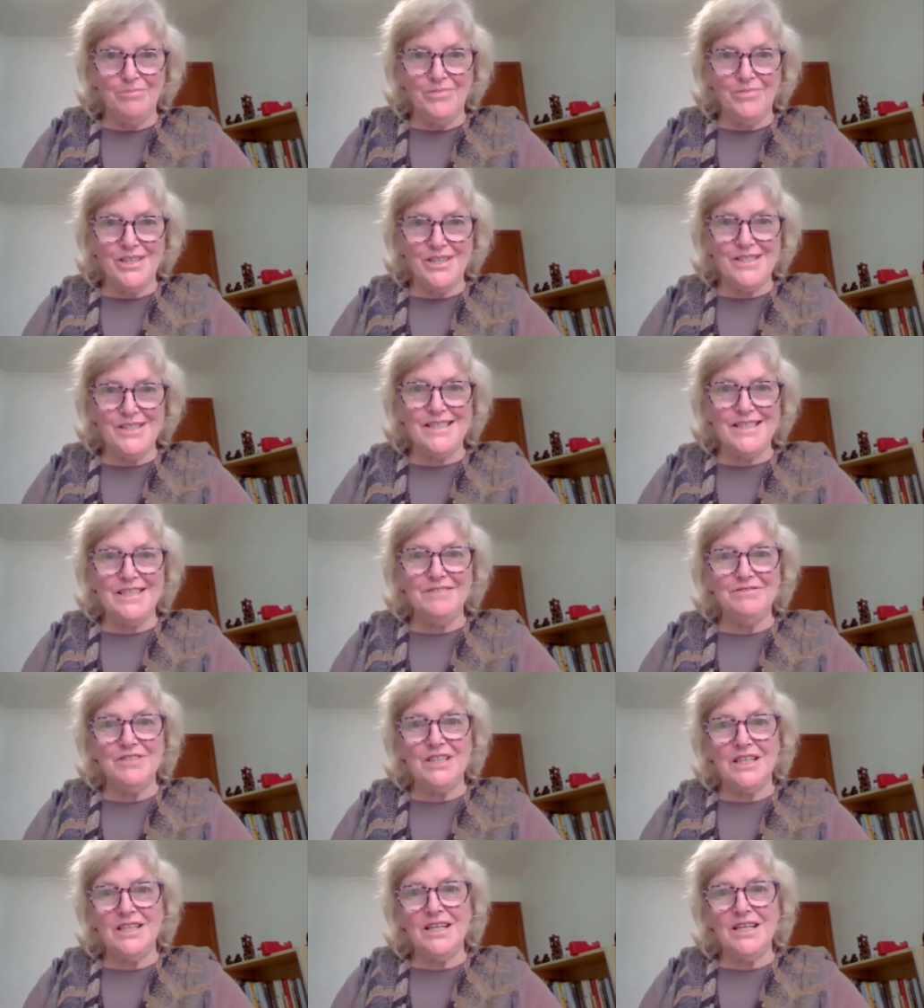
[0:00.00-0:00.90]
this
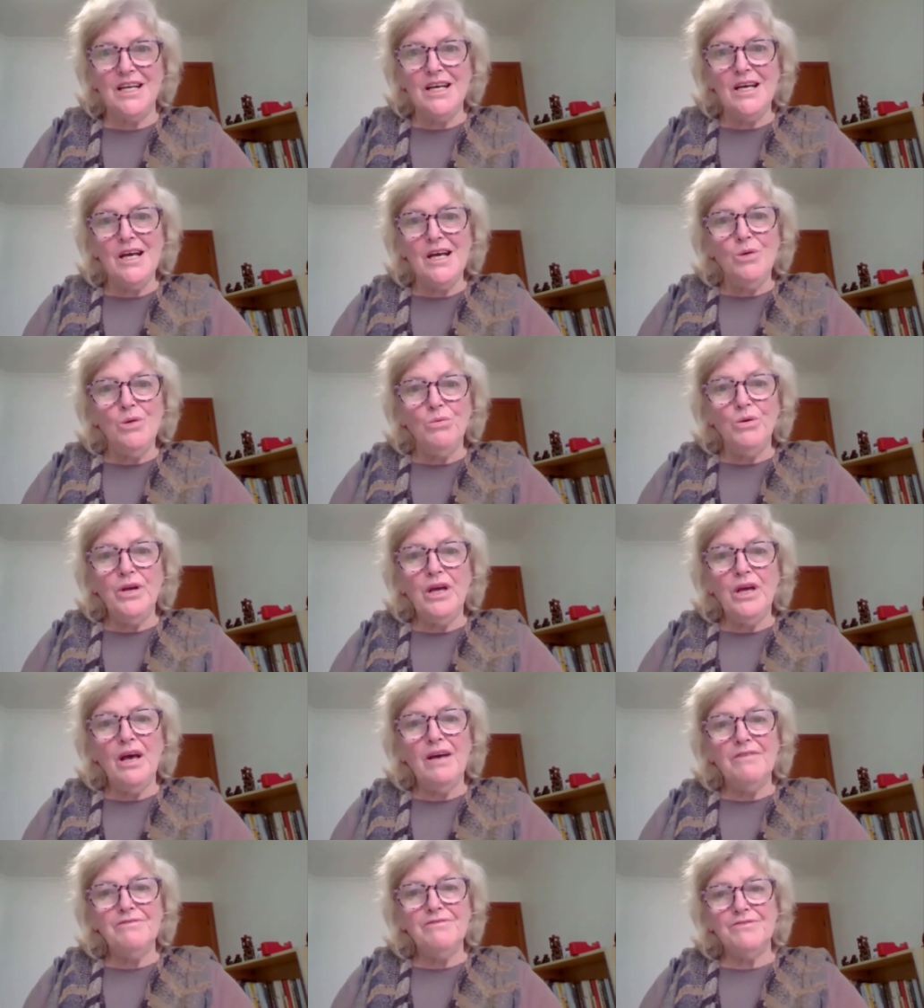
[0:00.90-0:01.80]
evening. We
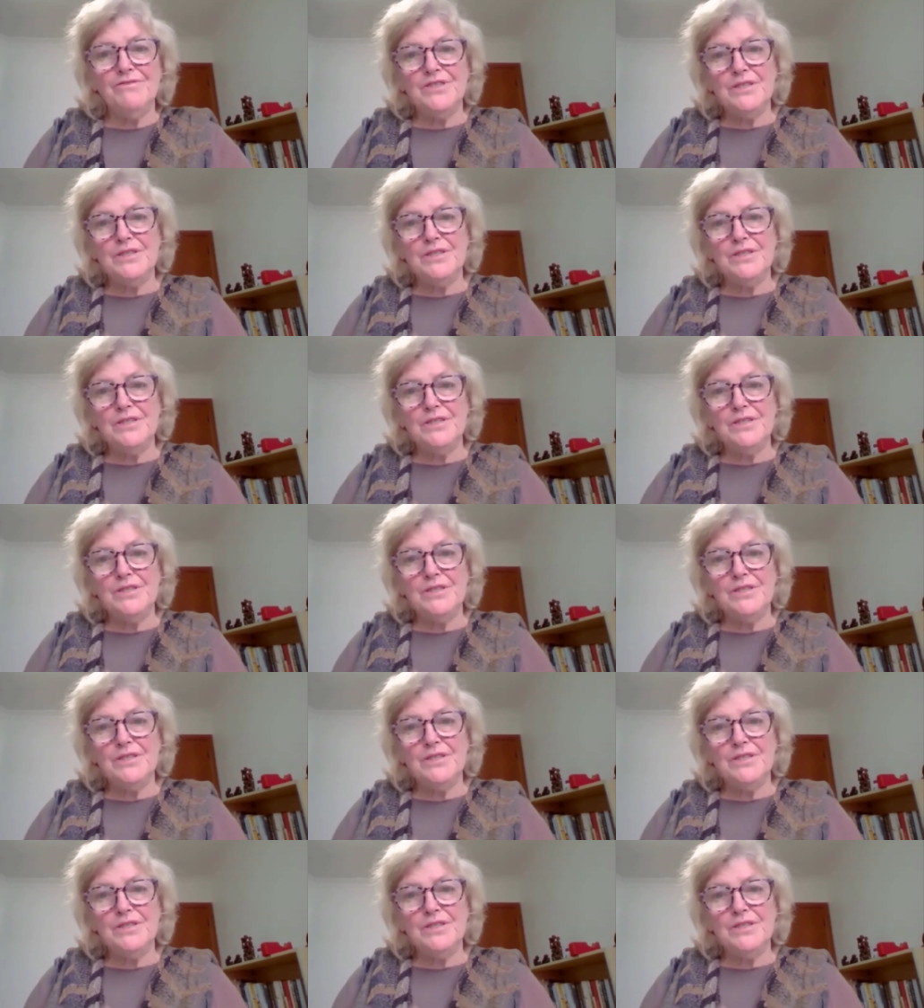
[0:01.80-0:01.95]
have